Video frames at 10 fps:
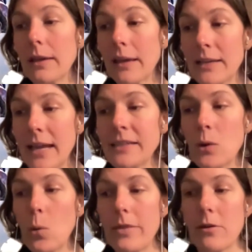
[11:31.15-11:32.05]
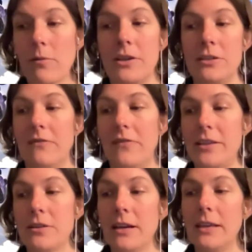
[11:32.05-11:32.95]
Connecting with your regional
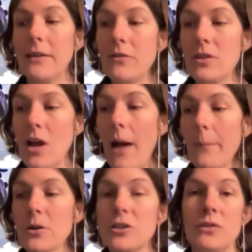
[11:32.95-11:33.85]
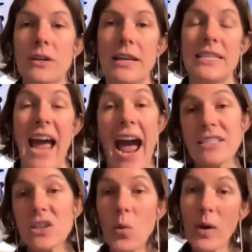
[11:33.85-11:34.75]
advisor can give you the opportunity to
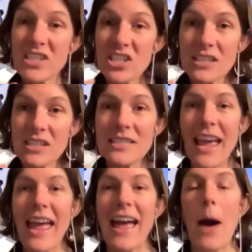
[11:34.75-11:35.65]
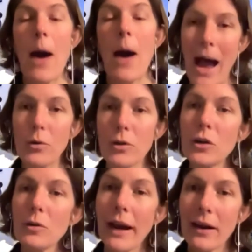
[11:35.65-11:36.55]
ask questions about
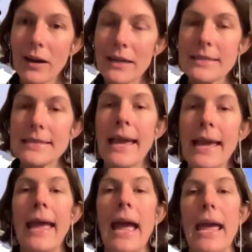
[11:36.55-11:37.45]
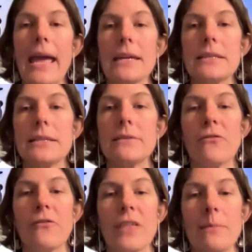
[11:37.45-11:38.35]
your areas and
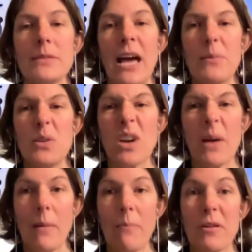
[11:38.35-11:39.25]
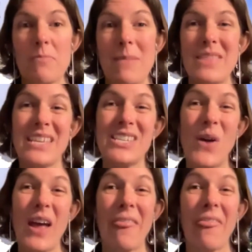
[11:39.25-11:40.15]
for them to help you come up with maybe things you
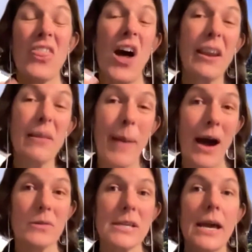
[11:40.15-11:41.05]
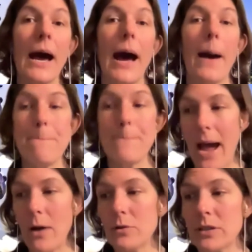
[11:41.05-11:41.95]
haven't thought
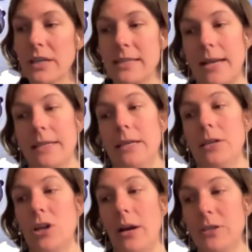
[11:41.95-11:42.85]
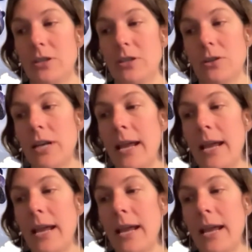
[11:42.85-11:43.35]
about conducting a job search,